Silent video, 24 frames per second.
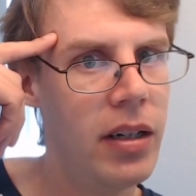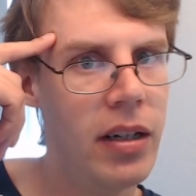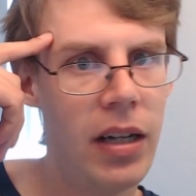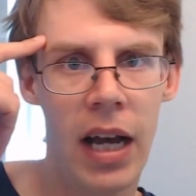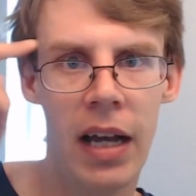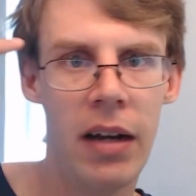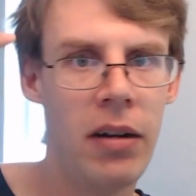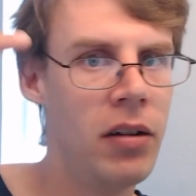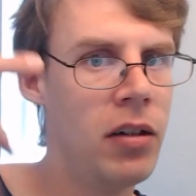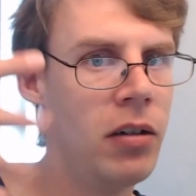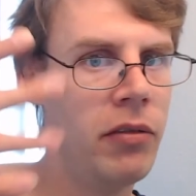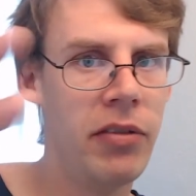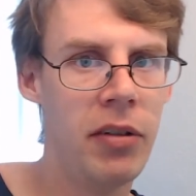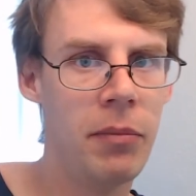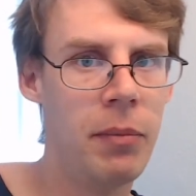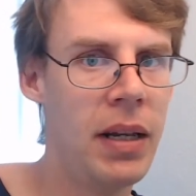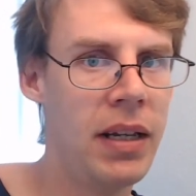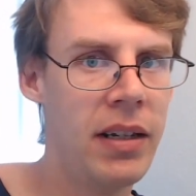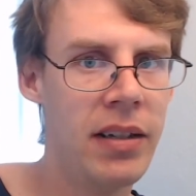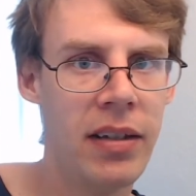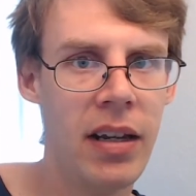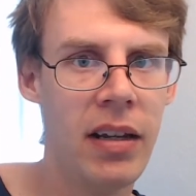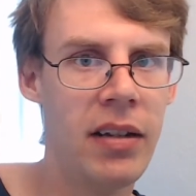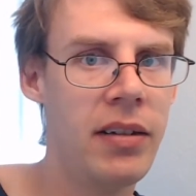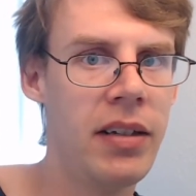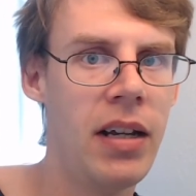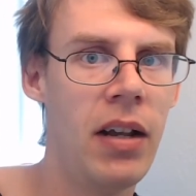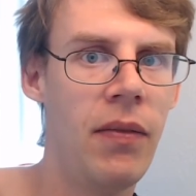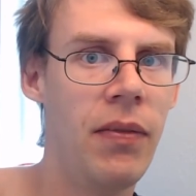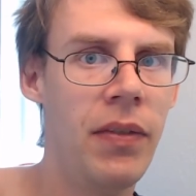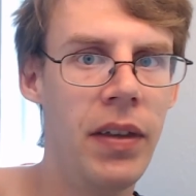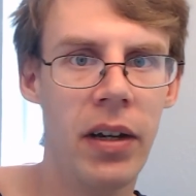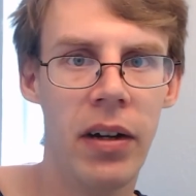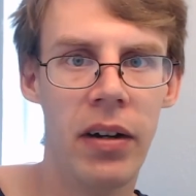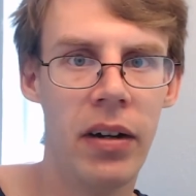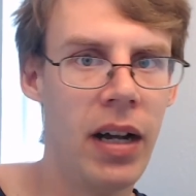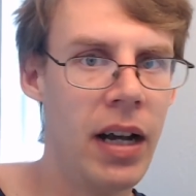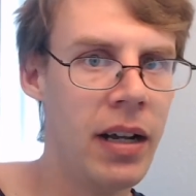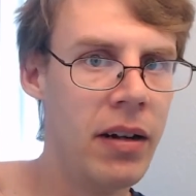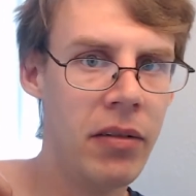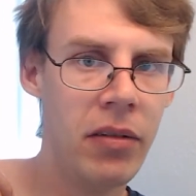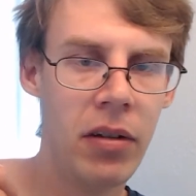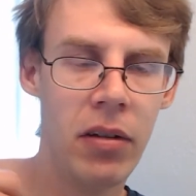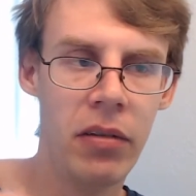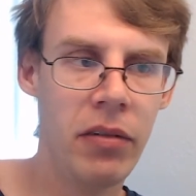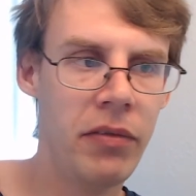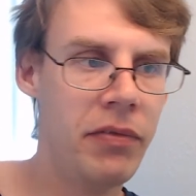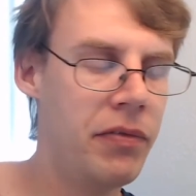I don't know if it makes sense out there. I
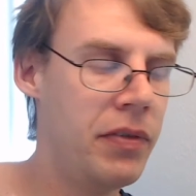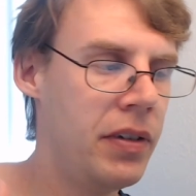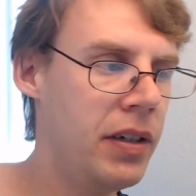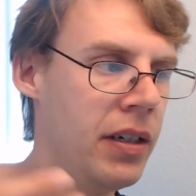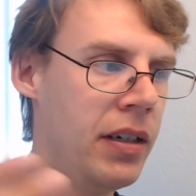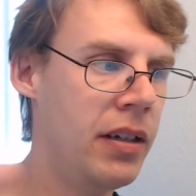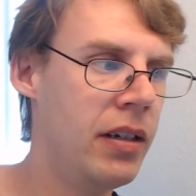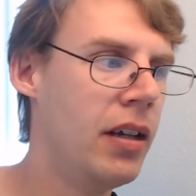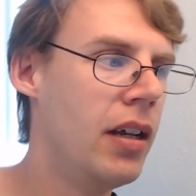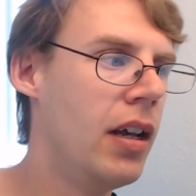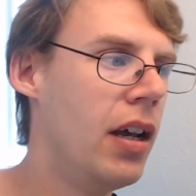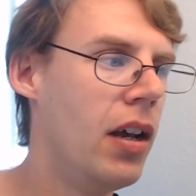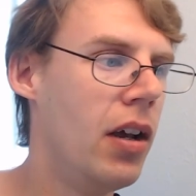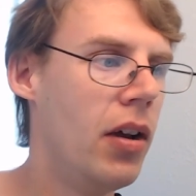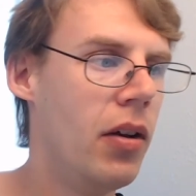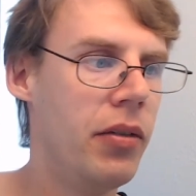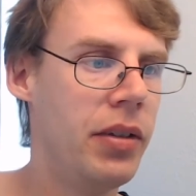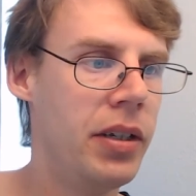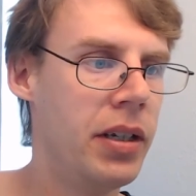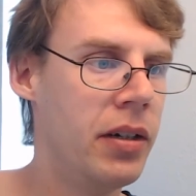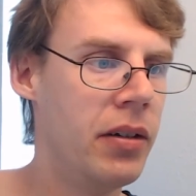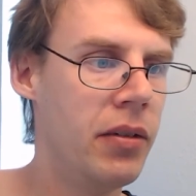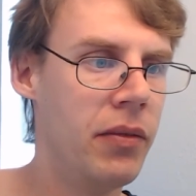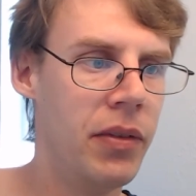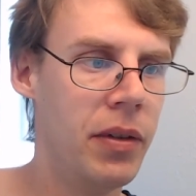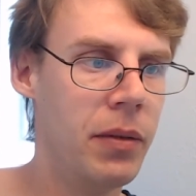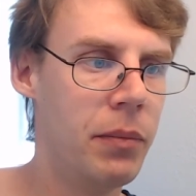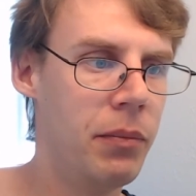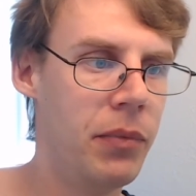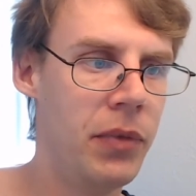don't know if, uh, you know, the...